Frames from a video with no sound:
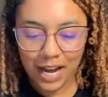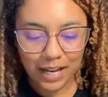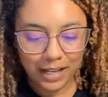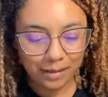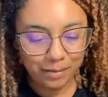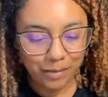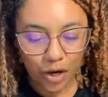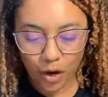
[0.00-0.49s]
I
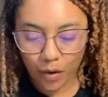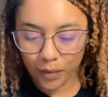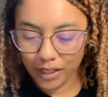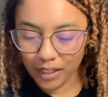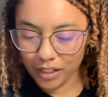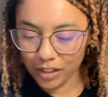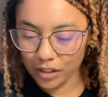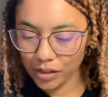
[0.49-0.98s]
am
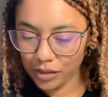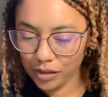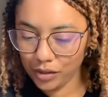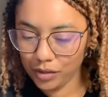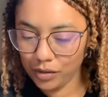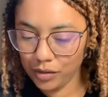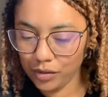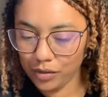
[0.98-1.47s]
going
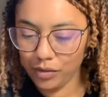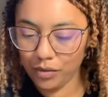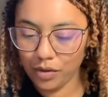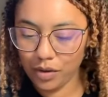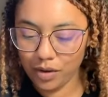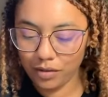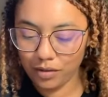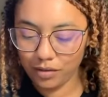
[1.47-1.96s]
to
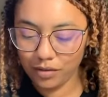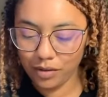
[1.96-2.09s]
go